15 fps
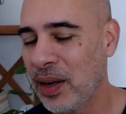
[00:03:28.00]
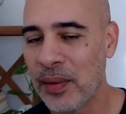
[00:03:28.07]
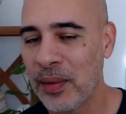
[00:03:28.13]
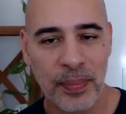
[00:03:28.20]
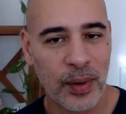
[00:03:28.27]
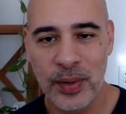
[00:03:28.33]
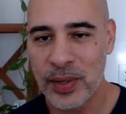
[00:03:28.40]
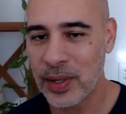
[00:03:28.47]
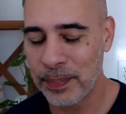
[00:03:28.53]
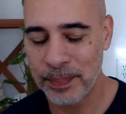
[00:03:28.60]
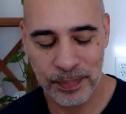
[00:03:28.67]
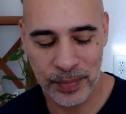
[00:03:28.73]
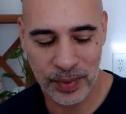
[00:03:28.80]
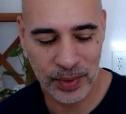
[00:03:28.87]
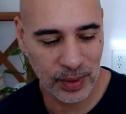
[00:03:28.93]
Those are
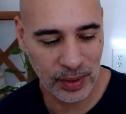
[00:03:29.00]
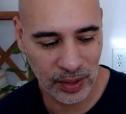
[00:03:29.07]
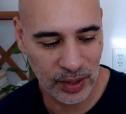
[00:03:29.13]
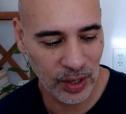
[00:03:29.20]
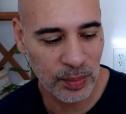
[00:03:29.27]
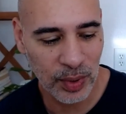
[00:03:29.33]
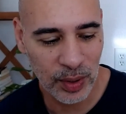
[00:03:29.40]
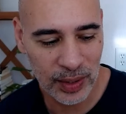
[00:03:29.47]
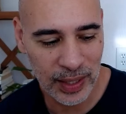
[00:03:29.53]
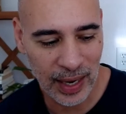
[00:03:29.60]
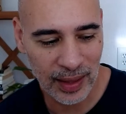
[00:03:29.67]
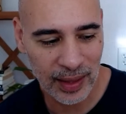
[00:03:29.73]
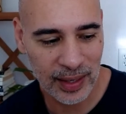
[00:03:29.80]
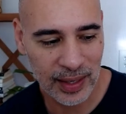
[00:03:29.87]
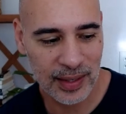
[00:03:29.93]
good
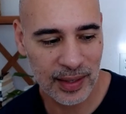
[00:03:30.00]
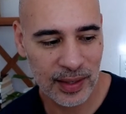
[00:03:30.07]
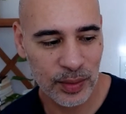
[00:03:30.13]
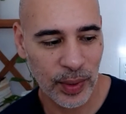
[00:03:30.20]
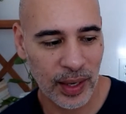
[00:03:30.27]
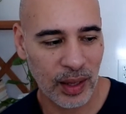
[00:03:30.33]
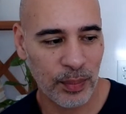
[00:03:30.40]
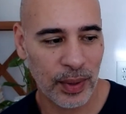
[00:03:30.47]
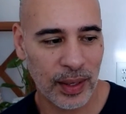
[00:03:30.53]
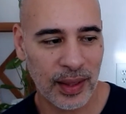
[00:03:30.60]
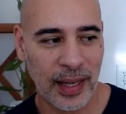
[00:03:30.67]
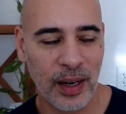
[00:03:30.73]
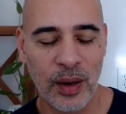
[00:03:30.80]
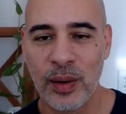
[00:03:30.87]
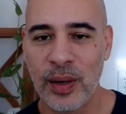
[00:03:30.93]
modalities as well, but they
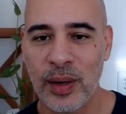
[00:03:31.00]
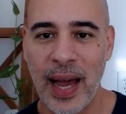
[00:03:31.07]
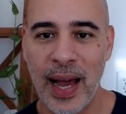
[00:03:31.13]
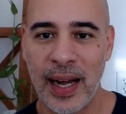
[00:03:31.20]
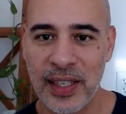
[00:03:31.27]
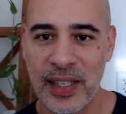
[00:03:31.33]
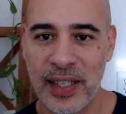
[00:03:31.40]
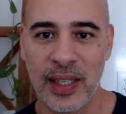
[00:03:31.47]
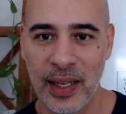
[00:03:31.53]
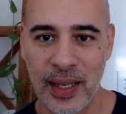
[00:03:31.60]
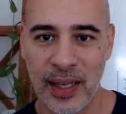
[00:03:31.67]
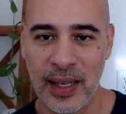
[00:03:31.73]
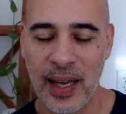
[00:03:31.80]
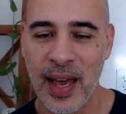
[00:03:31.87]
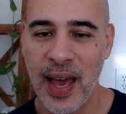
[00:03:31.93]
don't
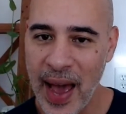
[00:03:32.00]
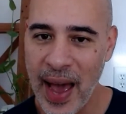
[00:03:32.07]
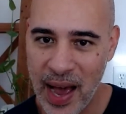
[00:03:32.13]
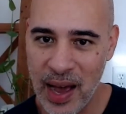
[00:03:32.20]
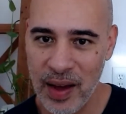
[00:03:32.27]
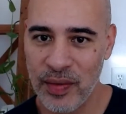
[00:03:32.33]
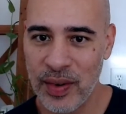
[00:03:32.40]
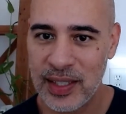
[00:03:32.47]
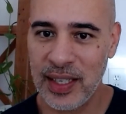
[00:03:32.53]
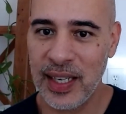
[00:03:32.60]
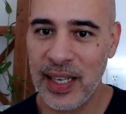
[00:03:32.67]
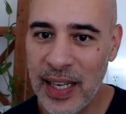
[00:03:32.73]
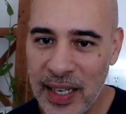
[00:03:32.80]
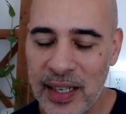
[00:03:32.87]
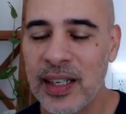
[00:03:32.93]
actually have us
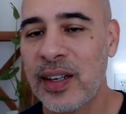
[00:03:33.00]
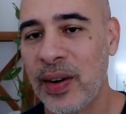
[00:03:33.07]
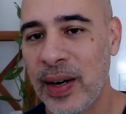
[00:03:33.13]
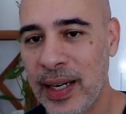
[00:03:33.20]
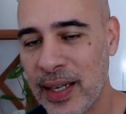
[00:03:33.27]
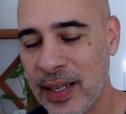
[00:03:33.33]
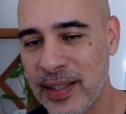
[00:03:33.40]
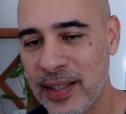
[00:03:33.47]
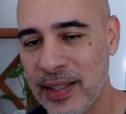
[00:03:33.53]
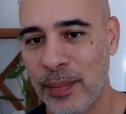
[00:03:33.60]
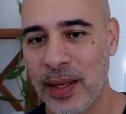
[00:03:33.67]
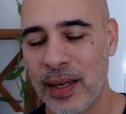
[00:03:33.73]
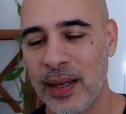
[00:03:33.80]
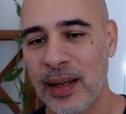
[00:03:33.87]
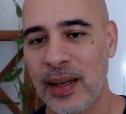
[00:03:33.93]
integrating
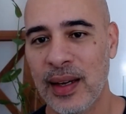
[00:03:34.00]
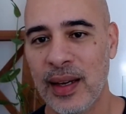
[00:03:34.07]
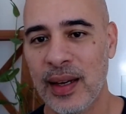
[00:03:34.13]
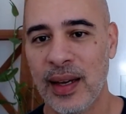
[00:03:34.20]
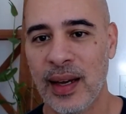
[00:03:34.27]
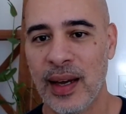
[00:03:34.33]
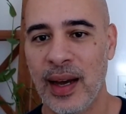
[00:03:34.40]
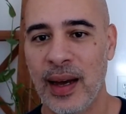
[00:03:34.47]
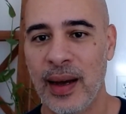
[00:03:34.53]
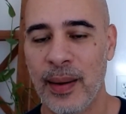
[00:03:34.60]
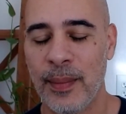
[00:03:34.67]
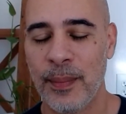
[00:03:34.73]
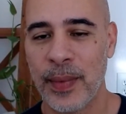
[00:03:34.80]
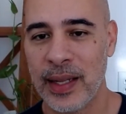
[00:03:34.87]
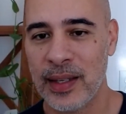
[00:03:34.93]
something.
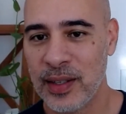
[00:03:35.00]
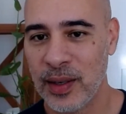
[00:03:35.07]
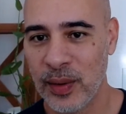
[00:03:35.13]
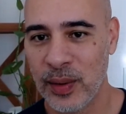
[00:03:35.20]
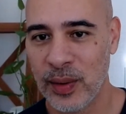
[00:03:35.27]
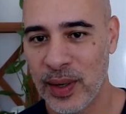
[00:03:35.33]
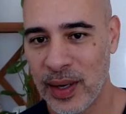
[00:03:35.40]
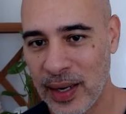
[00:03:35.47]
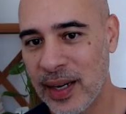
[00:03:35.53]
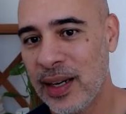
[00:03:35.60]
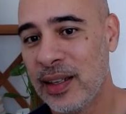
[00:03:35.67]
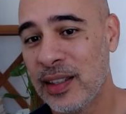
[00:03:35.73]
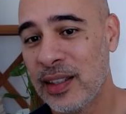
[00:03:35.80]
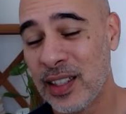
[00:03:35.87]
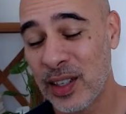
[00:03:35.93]
And so
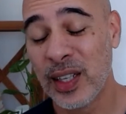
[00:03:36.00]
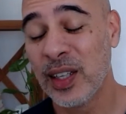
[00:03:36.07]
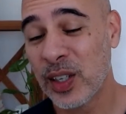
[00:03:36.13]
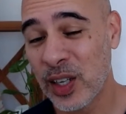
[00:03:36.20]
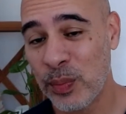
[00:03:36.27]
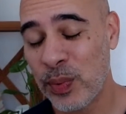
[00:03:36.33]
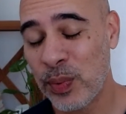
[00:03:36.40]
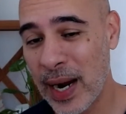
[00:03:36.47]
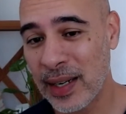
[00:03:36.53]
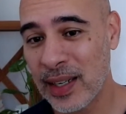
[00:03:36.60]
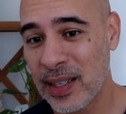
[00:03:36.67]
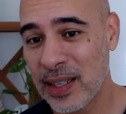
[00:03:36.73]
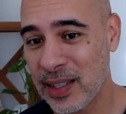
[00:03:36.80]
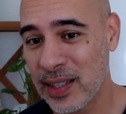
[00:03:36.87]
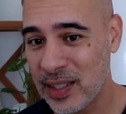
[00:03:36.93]
it's a really good
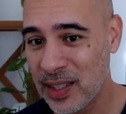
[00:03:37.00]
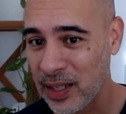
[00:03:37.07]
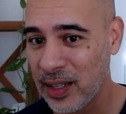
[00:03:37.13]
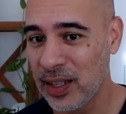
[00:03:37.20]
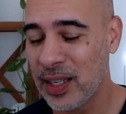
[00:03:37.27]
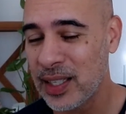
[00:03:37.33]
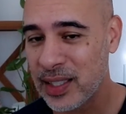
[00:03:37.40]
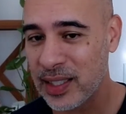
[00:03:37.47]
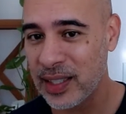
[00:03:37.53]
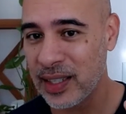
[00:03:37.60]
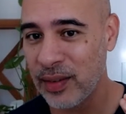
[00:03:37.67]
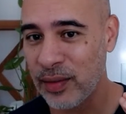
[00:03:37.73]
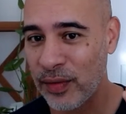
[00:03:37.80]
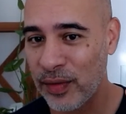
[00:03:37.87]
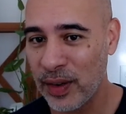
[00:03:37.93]
practice is to
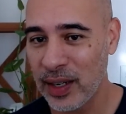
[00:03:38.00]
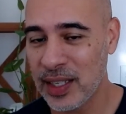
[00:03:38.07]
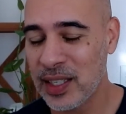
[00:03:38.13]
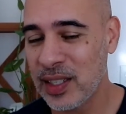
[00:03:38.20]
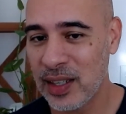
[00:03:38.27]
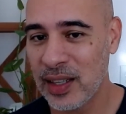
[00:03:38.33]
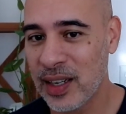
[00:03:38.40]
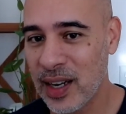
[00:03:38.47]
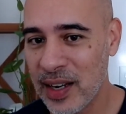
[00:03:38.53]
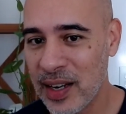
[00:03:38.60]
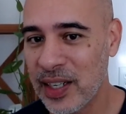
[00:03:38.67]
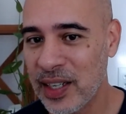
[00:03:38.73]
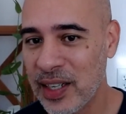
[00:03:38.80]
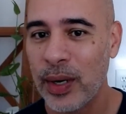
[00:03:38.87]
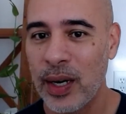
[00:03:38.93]
listen to the
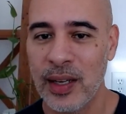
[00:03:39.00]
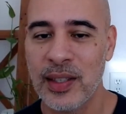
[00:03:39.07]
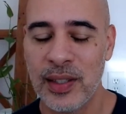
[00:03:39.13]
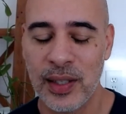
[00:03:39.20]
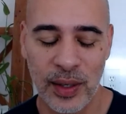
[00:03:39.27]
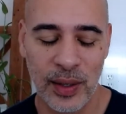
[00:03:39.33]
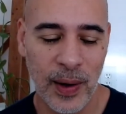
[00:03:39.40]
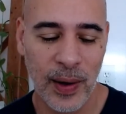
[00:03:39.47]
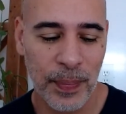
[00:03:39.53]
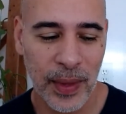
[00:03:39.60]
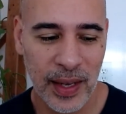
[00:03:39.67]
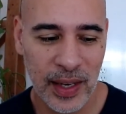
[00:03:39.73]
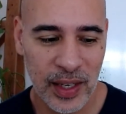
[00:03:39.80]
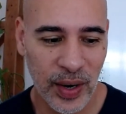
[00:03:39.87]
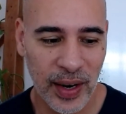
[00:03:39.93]
content, but also
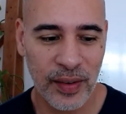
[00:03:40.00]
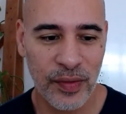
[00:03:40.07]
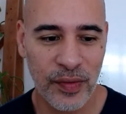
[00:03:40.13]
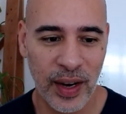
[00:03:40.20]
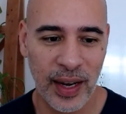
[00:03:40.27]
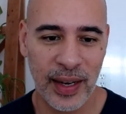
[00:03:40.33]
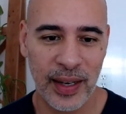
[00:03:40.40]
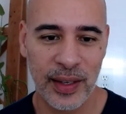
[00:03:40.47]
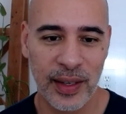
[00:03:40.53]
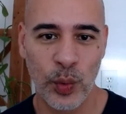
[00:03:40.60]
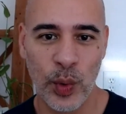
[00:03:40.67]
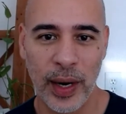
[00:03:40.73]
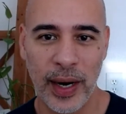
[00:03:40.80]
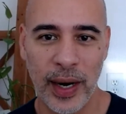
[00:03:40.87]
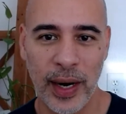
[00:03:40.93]
try and find
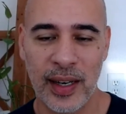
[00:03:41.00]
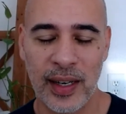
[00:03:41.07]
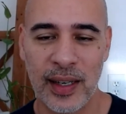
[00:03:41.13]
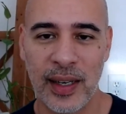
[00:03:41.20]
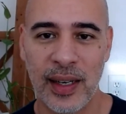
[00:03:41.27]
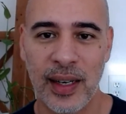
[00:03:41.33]
where